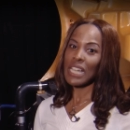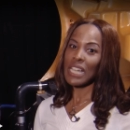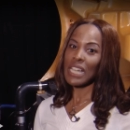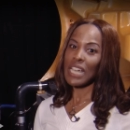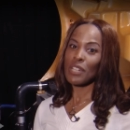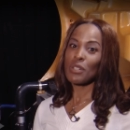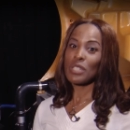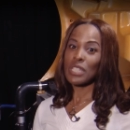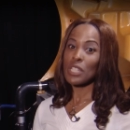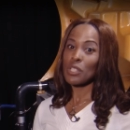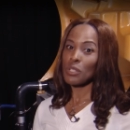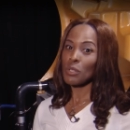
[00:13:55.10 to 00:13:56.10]
Liner
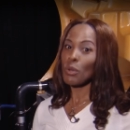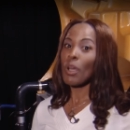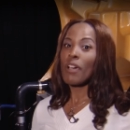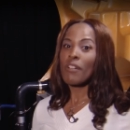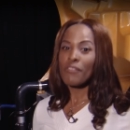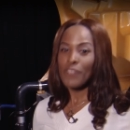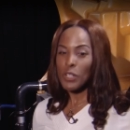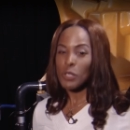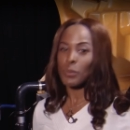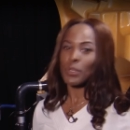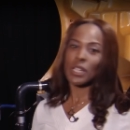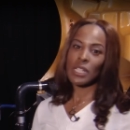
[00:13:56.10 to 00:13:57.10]
C2,
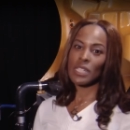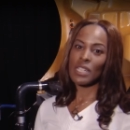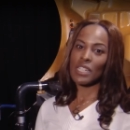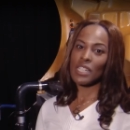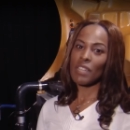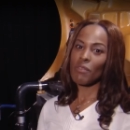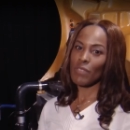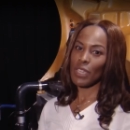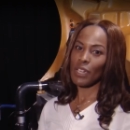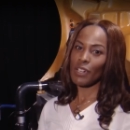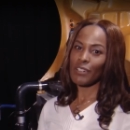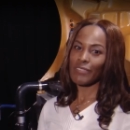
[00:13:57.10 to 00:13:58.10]
first production intent
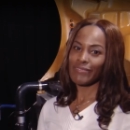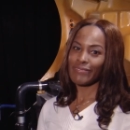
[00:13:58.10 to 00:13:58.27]
vehicle.